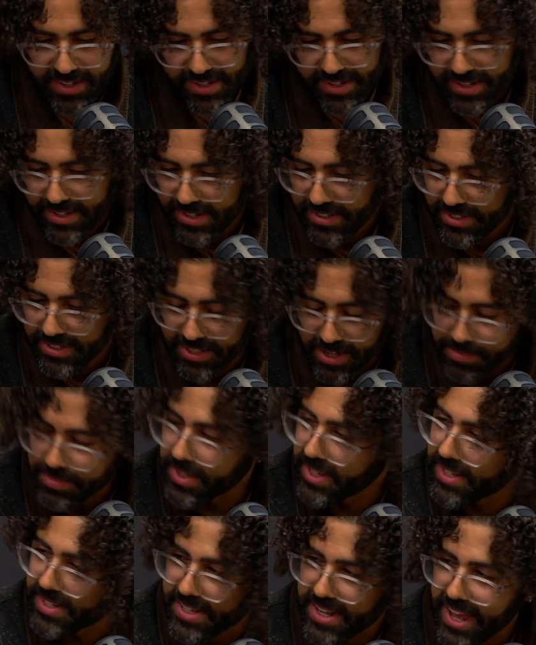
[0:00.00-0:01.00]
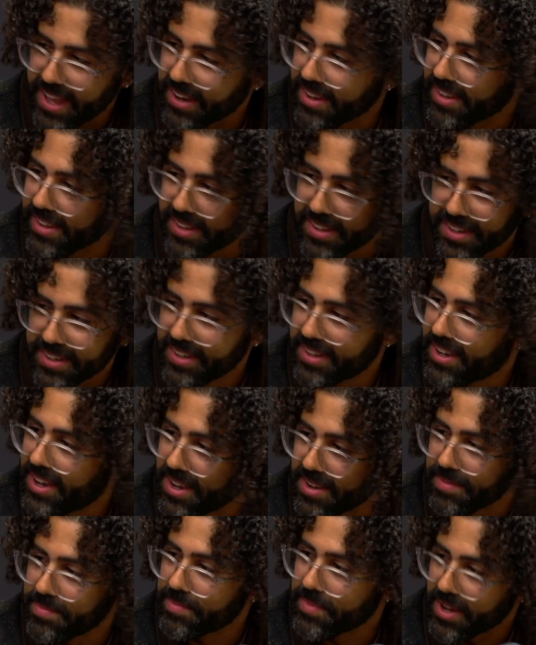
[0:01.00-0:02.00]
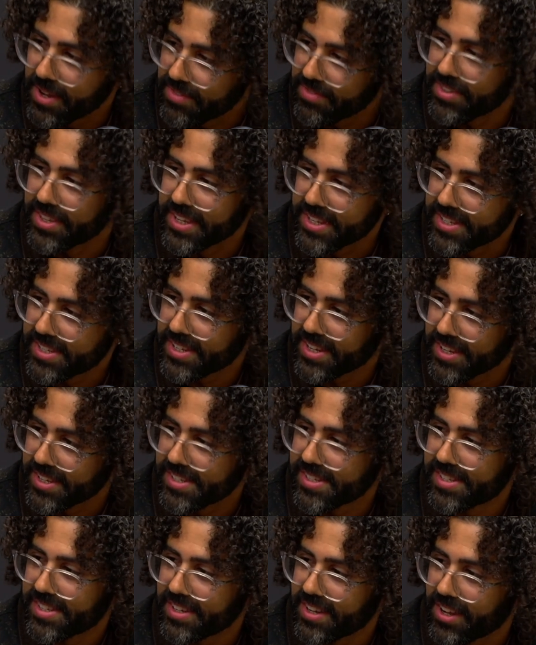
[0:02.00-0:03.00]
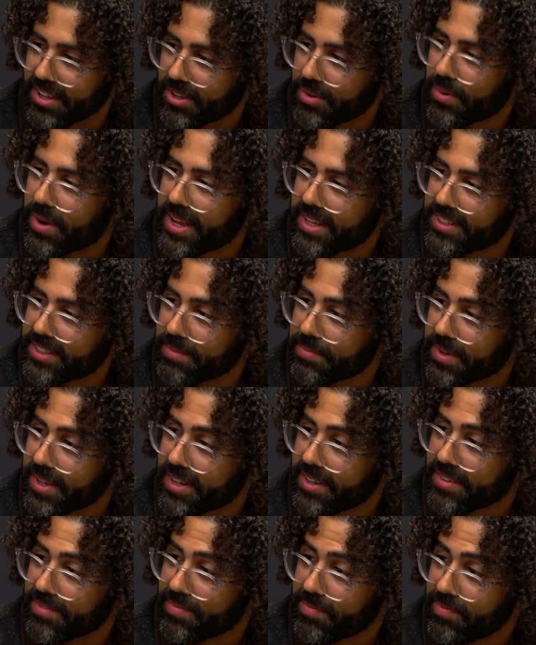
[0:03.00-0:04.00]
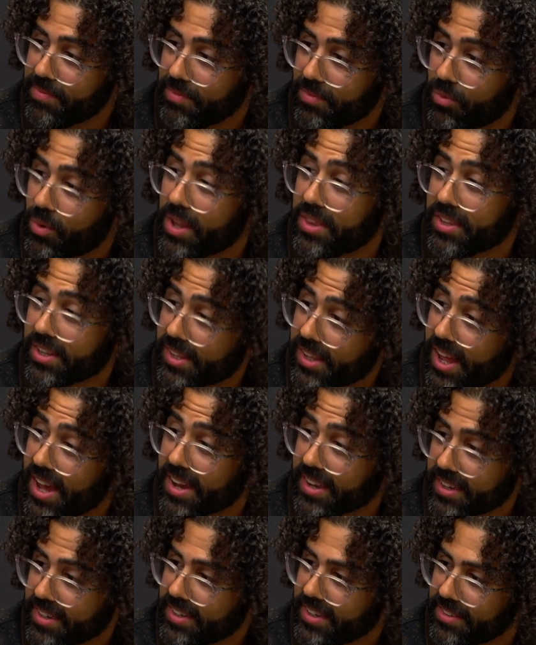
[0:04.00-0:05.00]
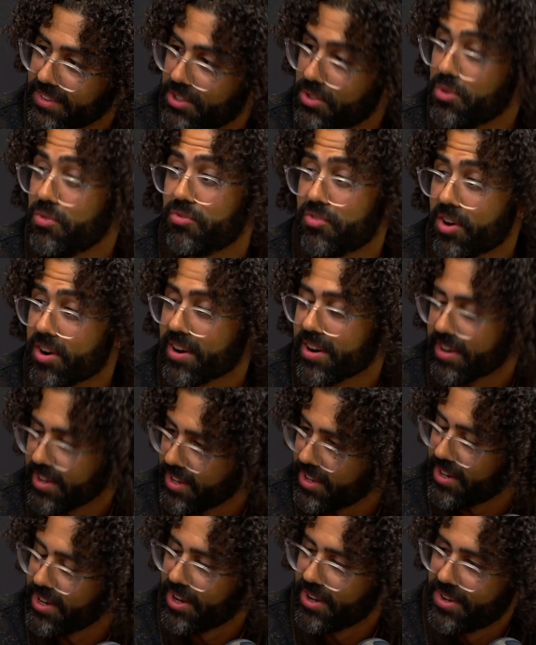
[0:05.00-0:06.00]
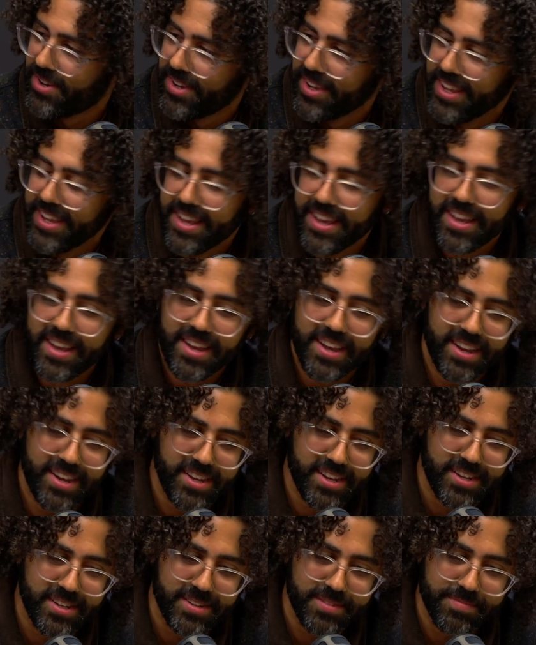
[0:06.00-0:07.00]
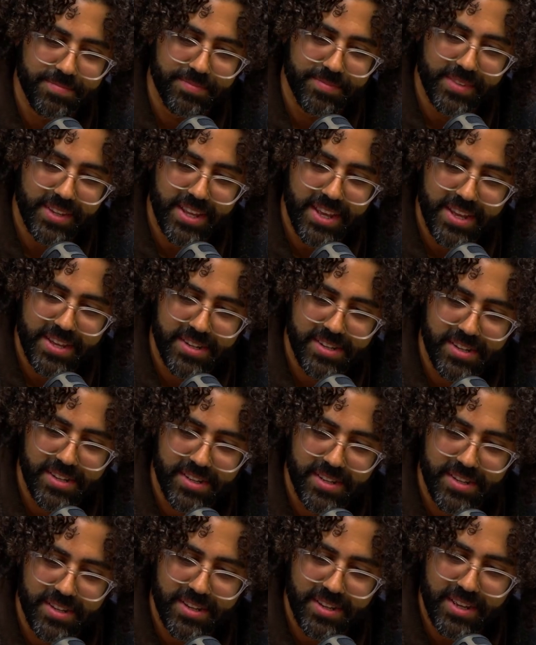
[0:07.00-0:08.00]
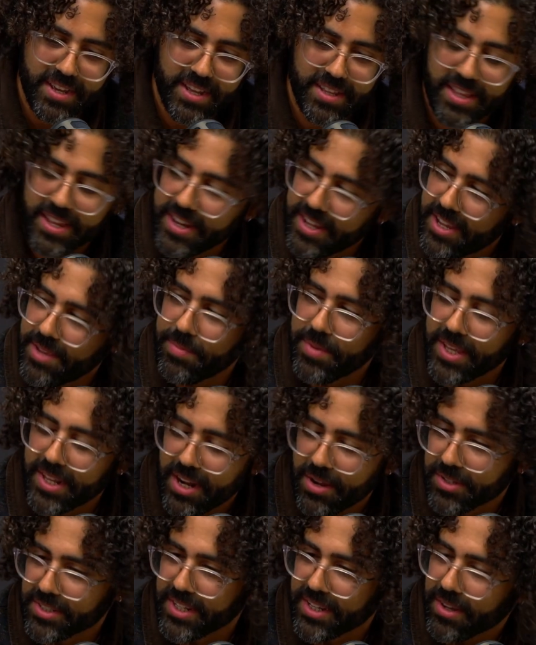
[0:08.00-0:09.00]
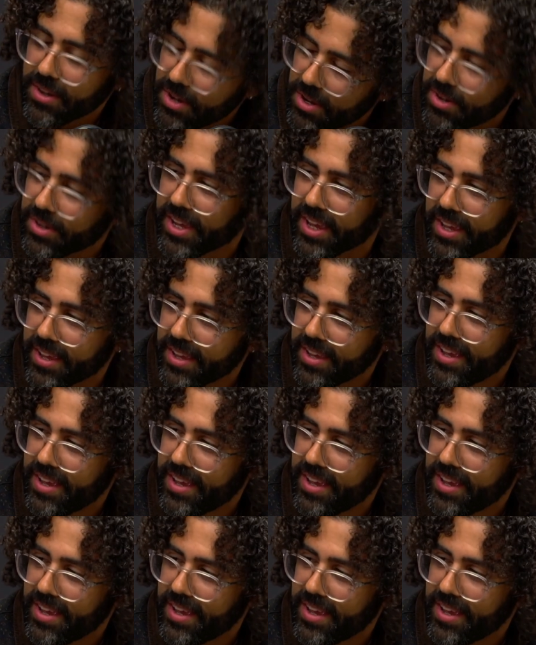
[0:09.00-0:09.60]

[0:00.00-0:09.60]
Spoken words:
something's got to come of this, because otherwise I'm going to run the clock too far, you know? And then it hit me and I was like, oh, okay,